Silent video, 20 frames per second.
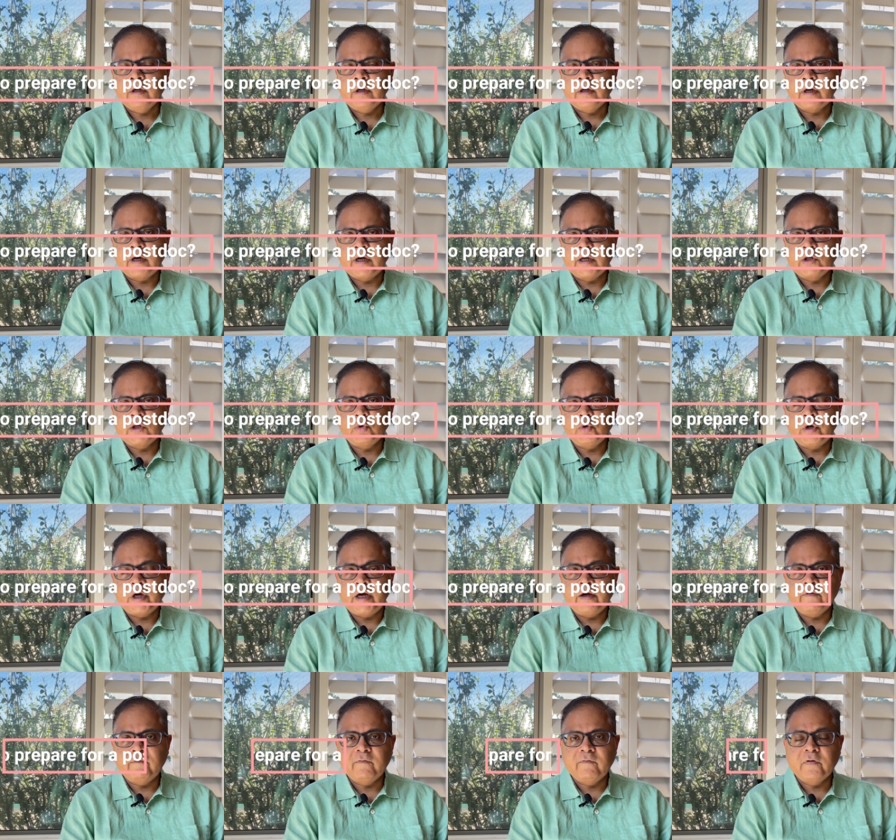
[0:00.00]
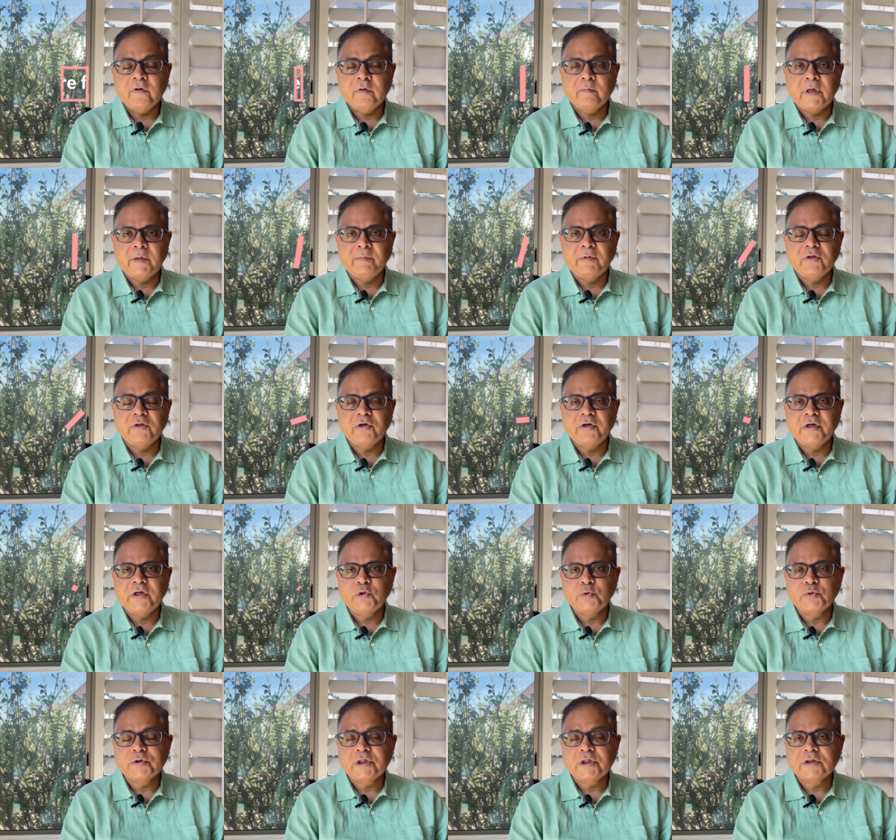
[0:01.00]
and you have maybe three
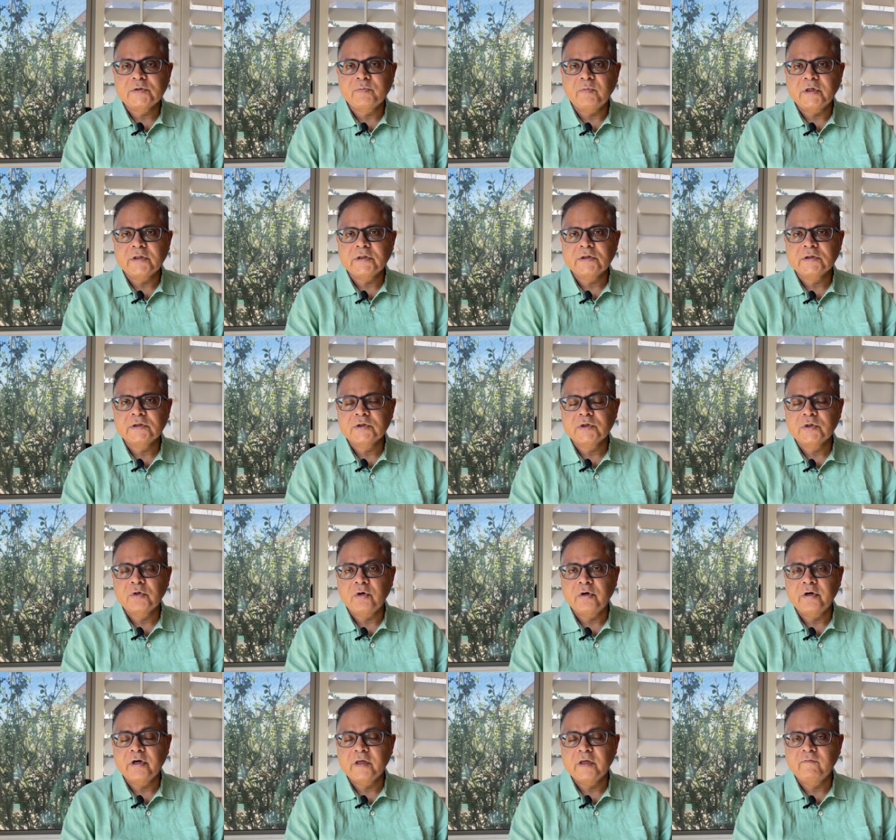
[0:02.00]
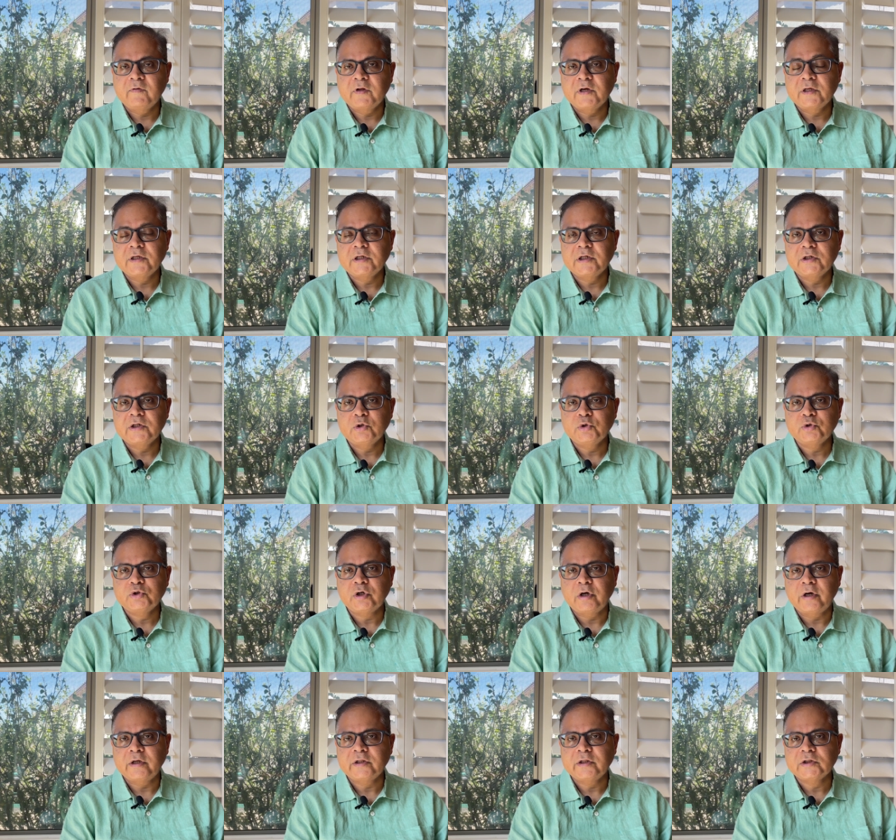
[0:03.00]
to six months or even a year to
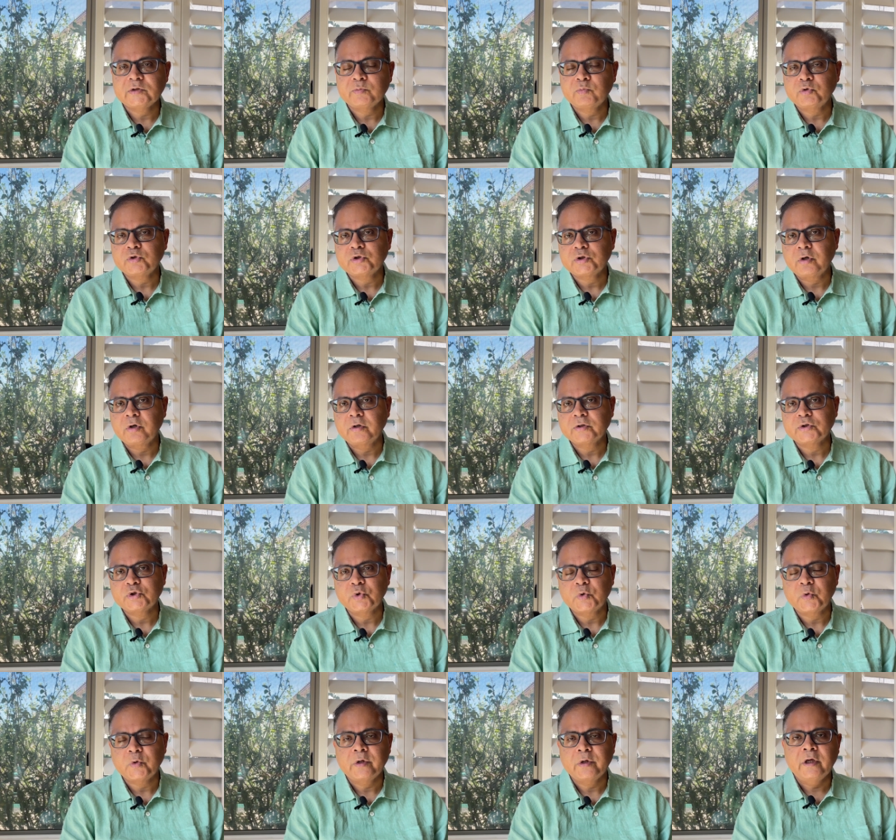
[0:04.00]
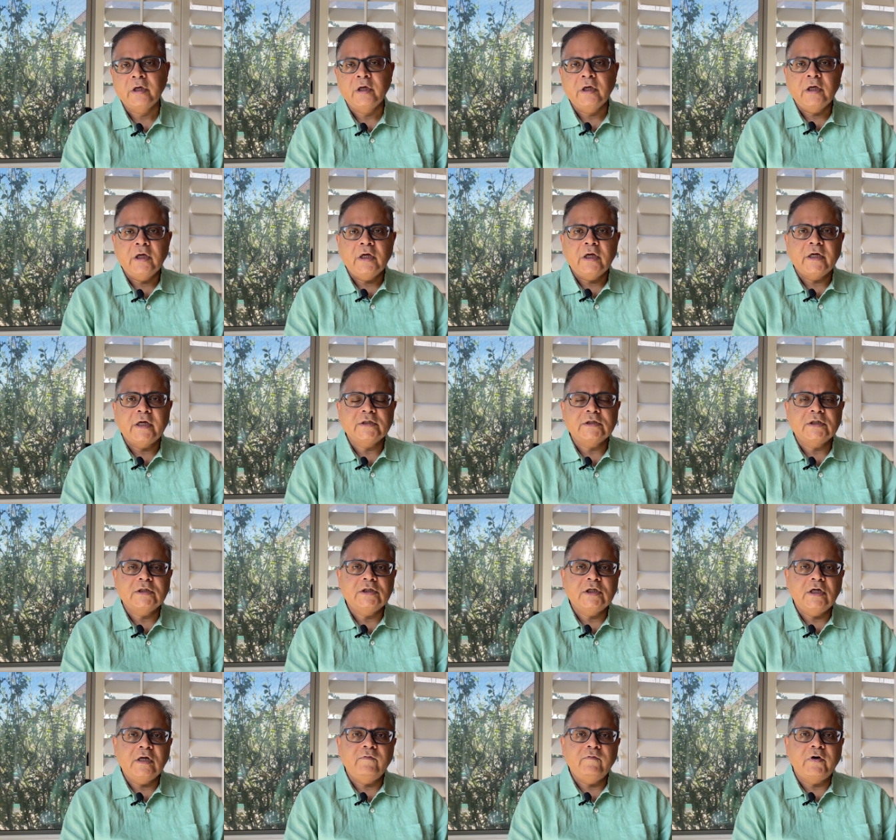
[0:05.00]
join this postdoc. So
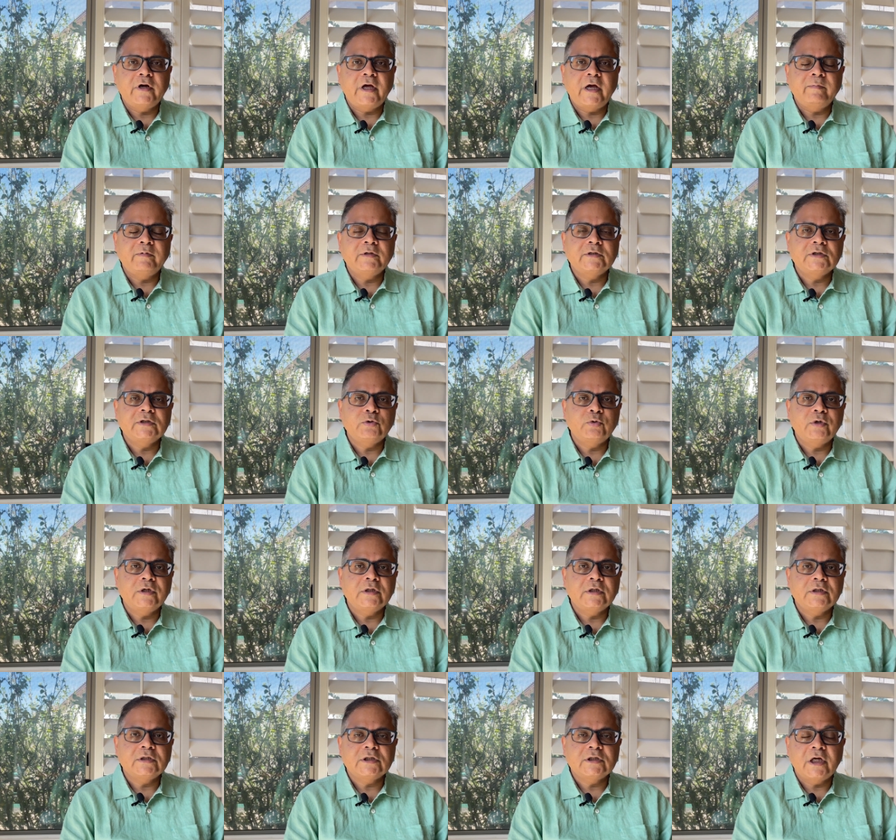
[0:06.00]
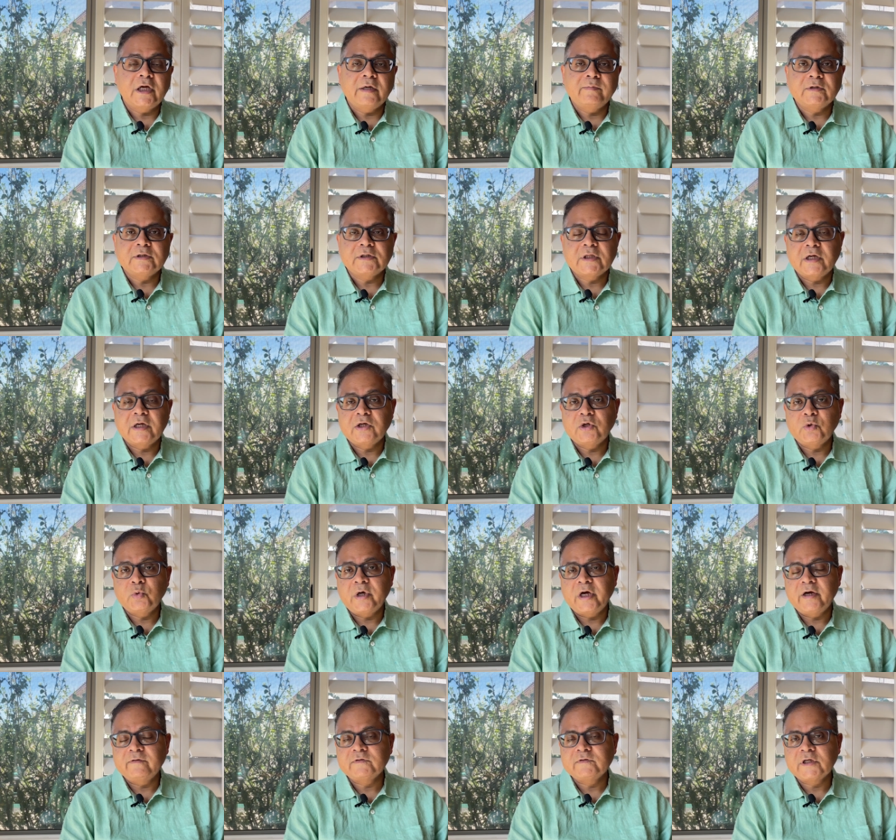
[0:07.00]
essentially what happens during this time is that you
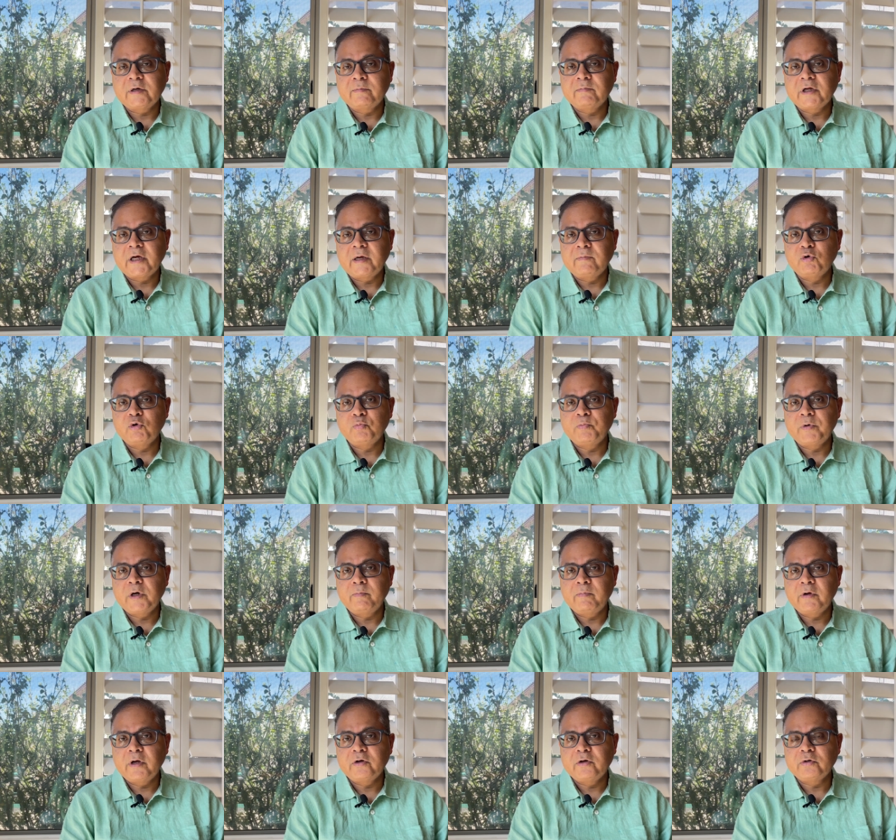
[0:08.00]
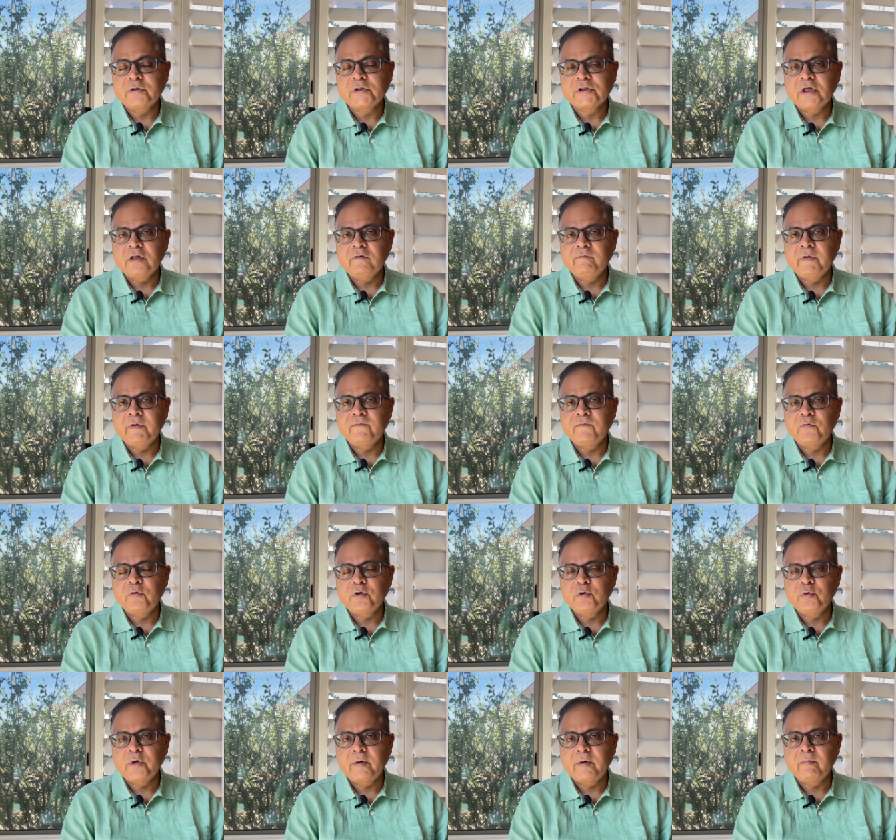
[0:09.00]
have some time to prepare yourself before
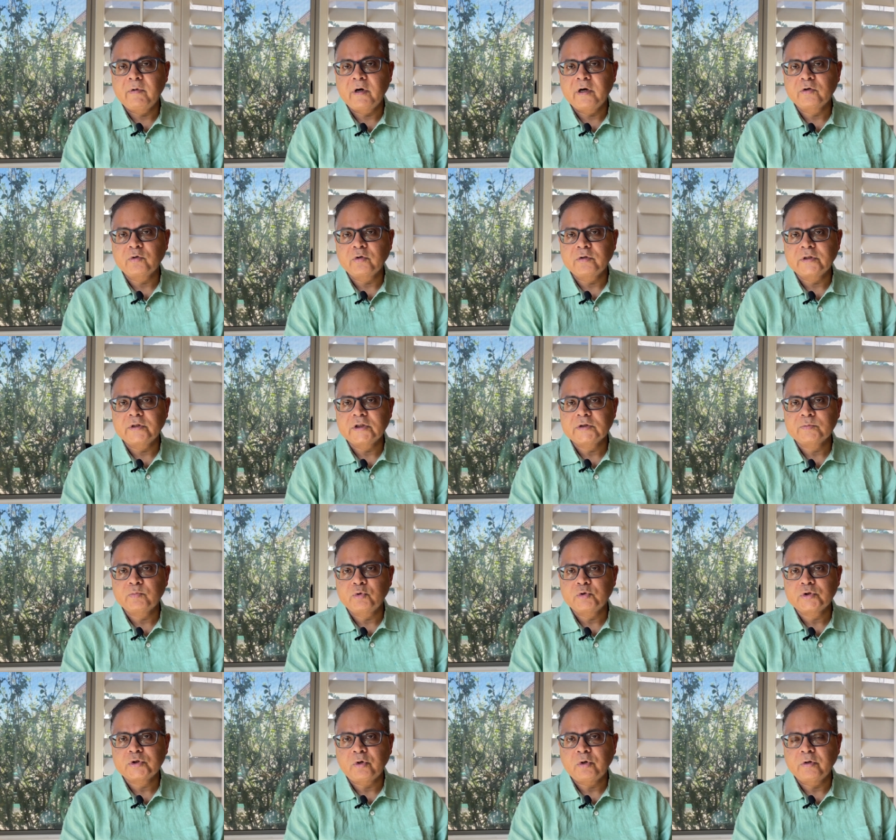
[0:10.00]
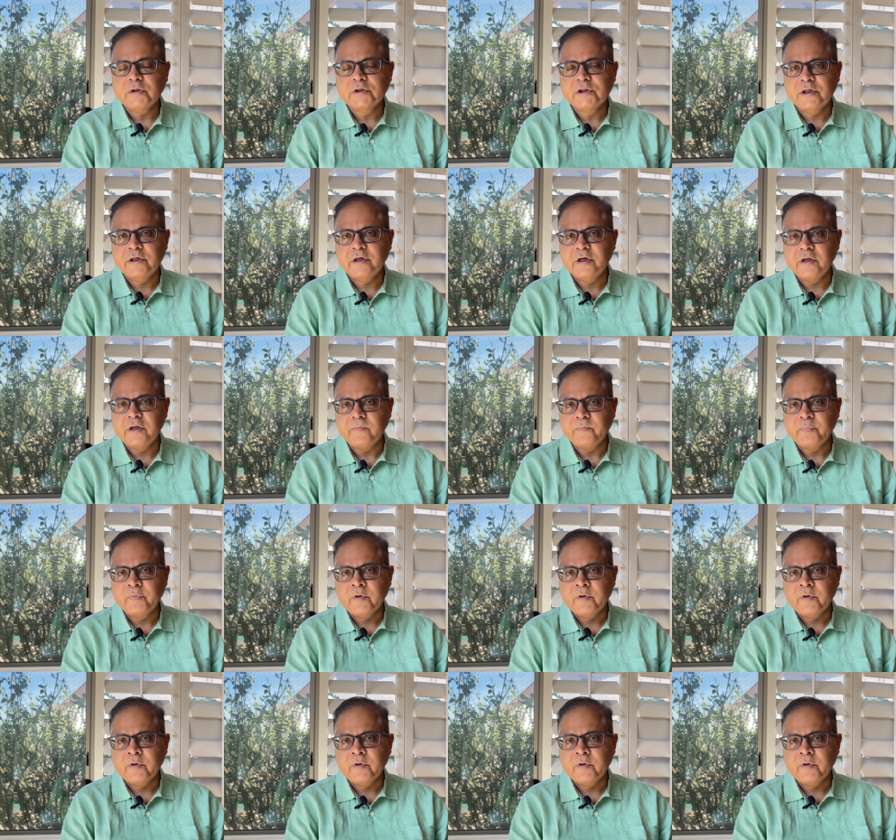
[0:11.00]
you embark on this postdoc journey.